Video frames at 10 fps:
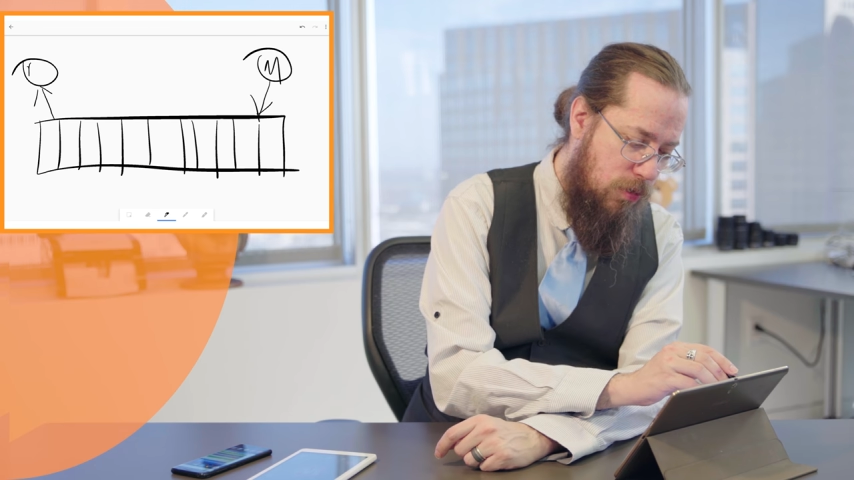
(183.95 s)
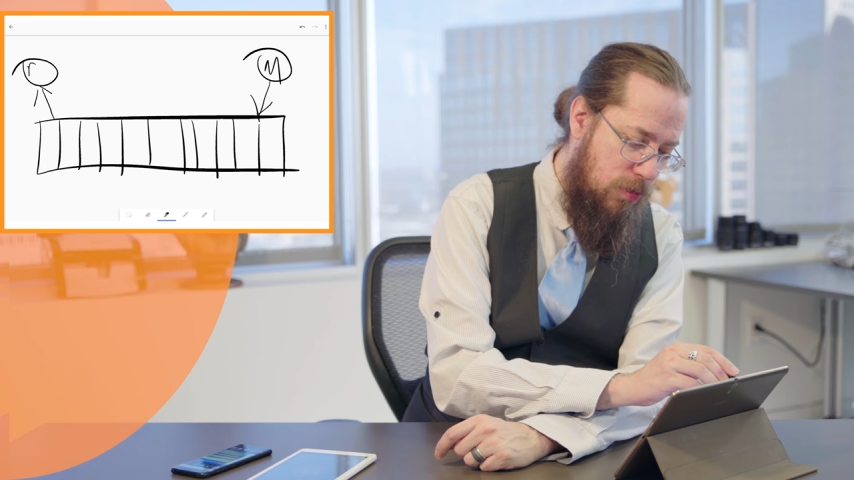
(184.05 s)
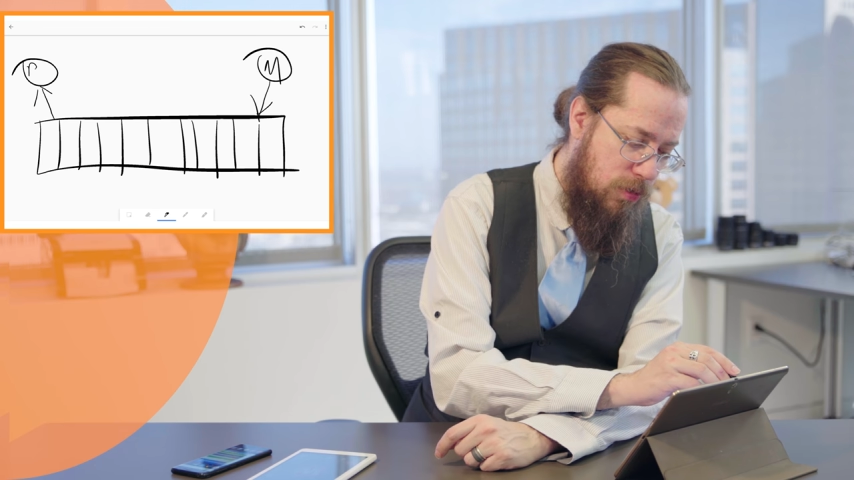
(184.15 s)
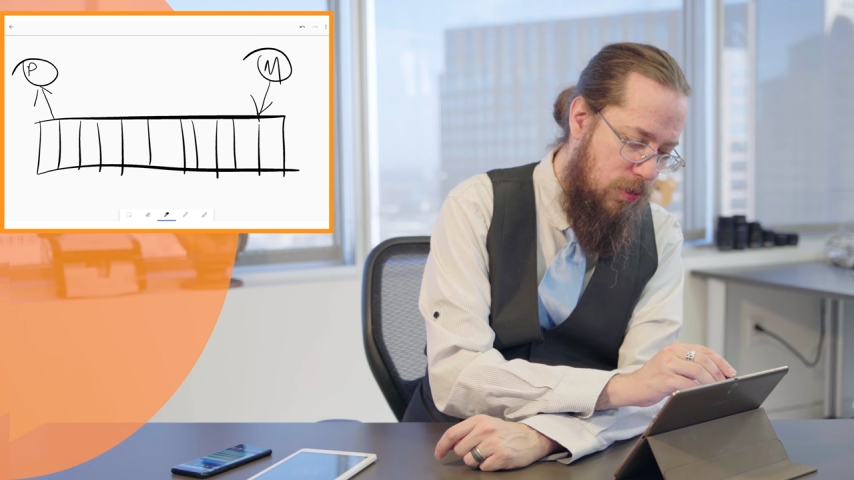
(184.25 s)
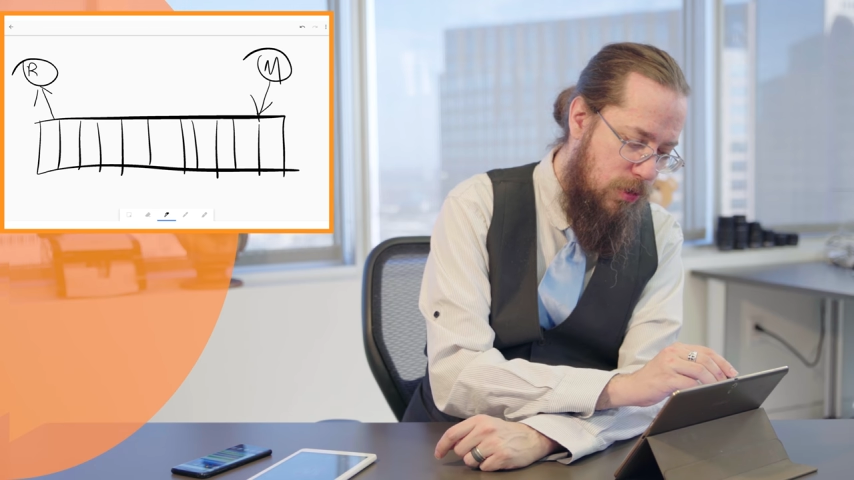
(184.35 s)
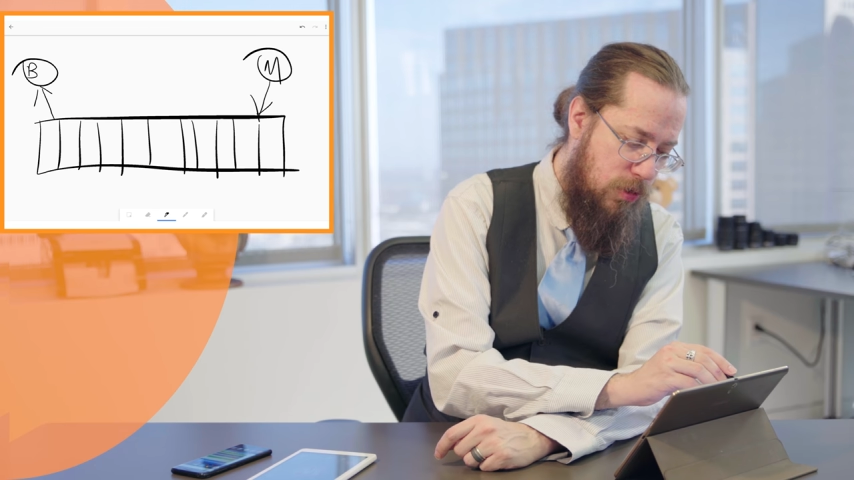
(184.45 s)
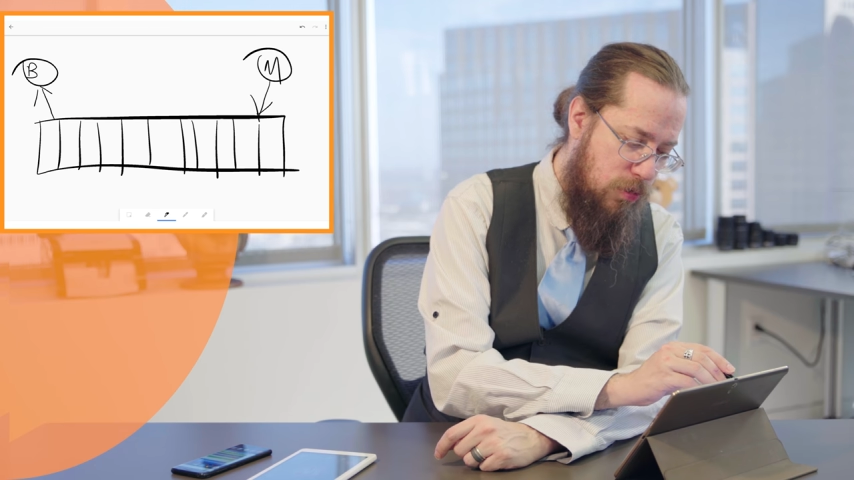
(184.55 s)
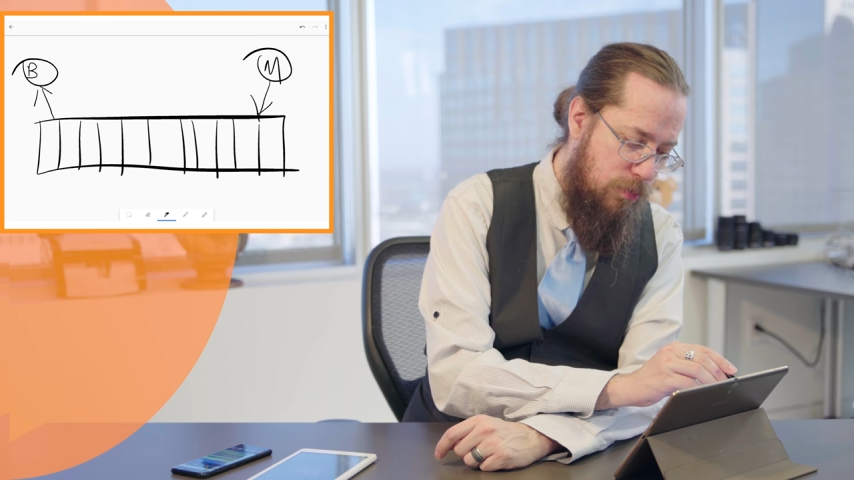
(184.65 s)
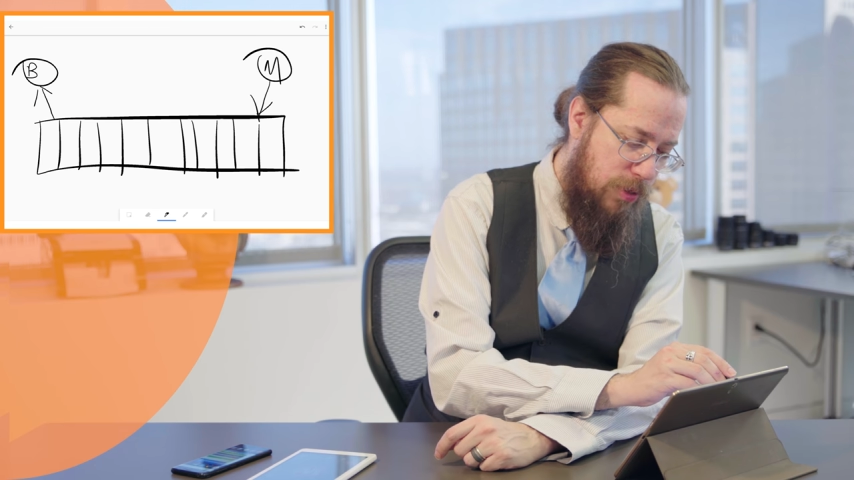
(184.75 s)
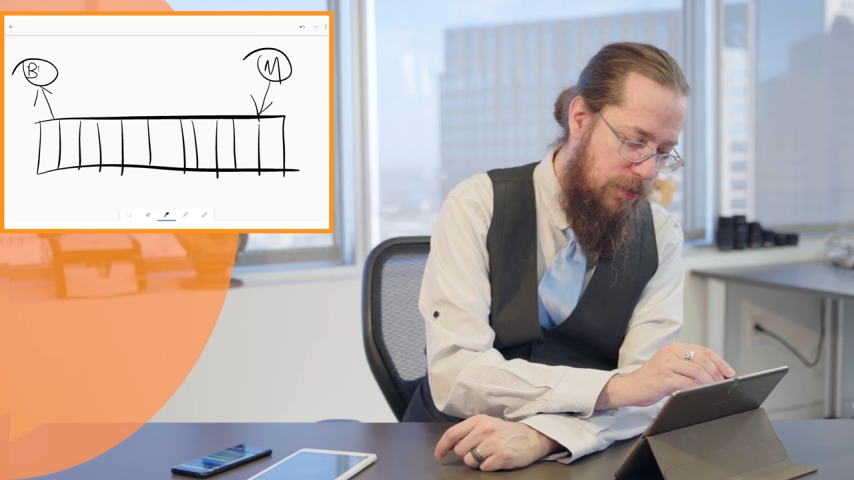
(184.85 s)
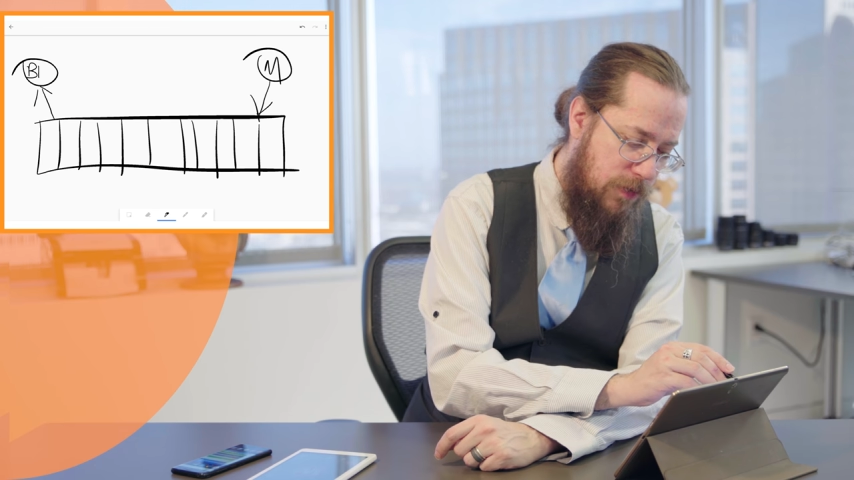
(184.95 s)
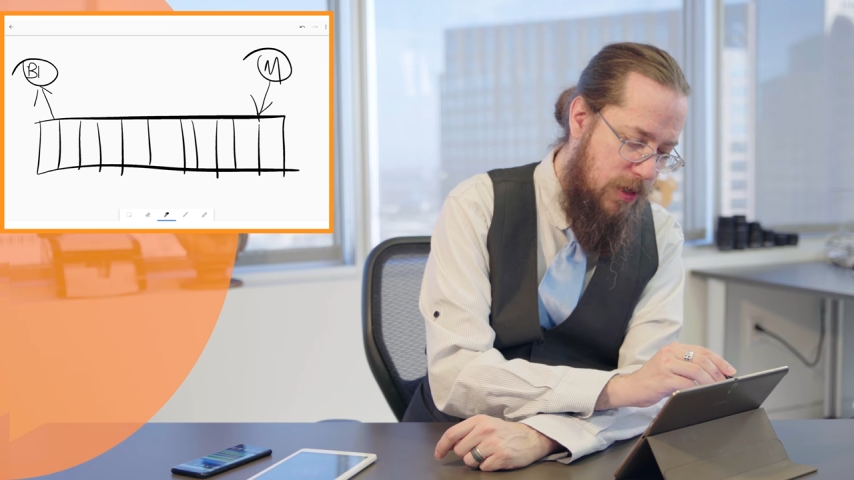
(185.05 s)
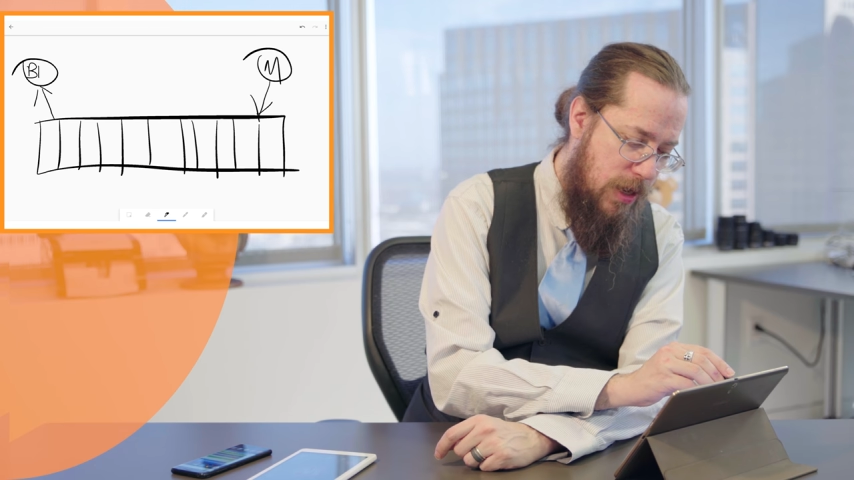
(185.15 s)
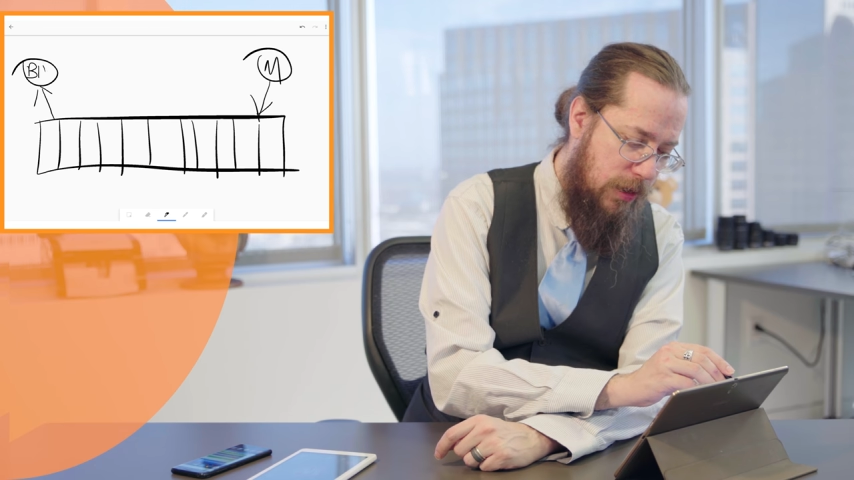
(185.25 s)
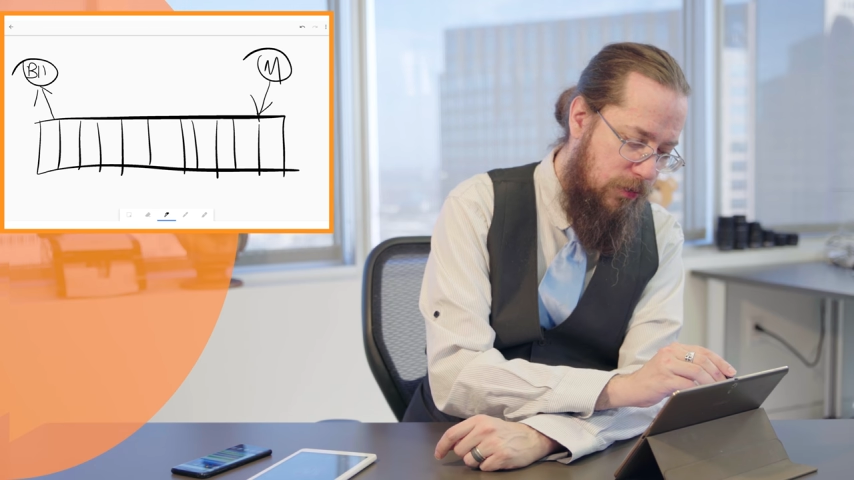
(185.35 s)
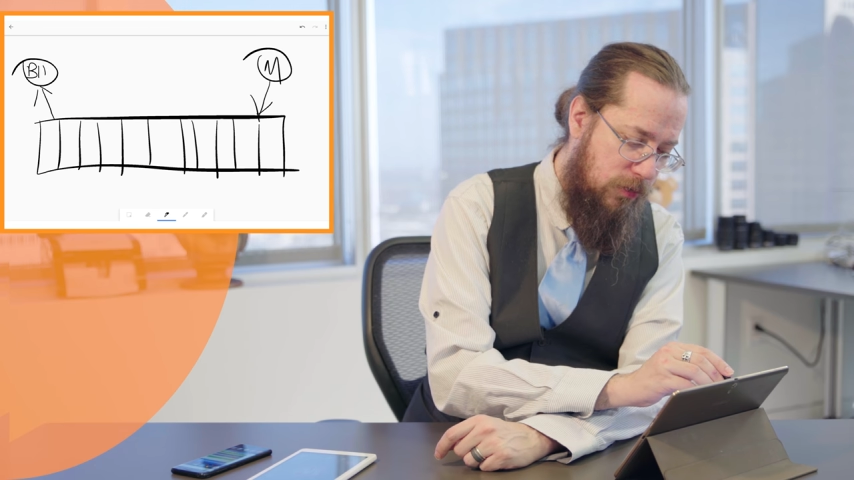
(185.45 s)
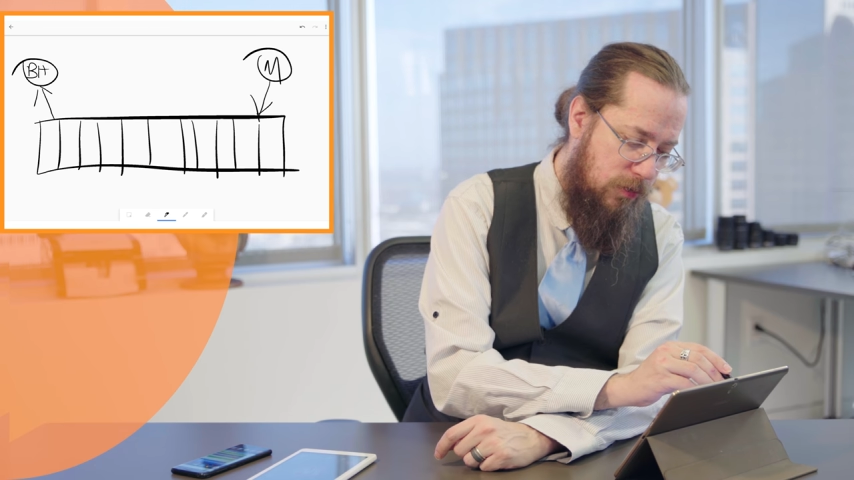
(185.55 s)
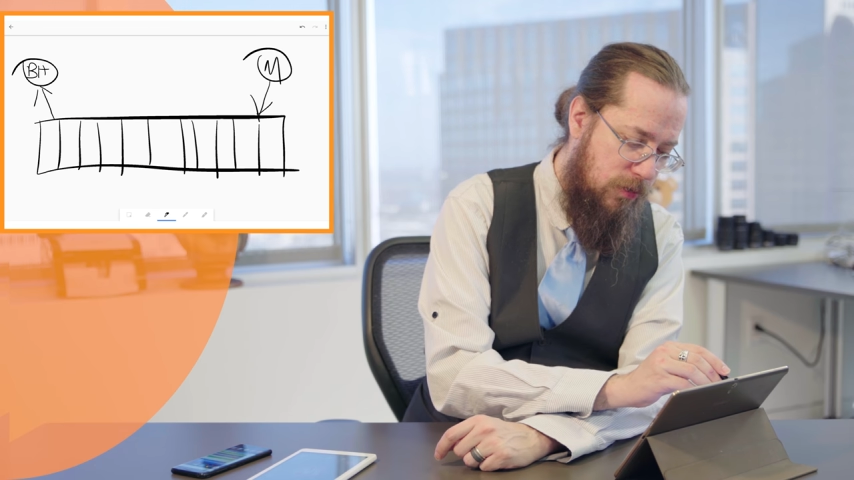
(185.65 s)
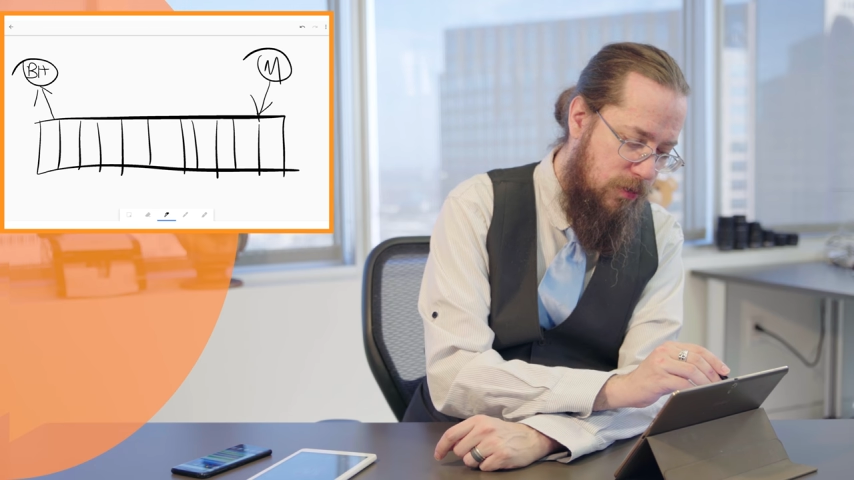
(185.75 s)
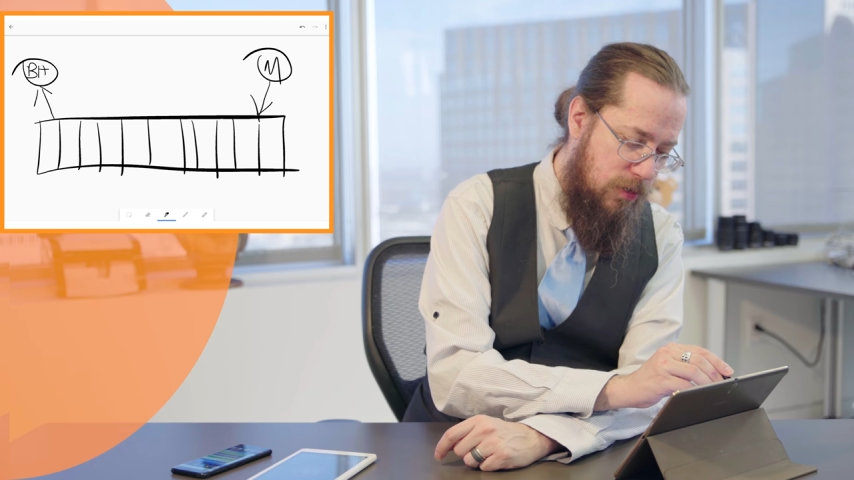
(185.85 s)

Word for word: or Bitfinex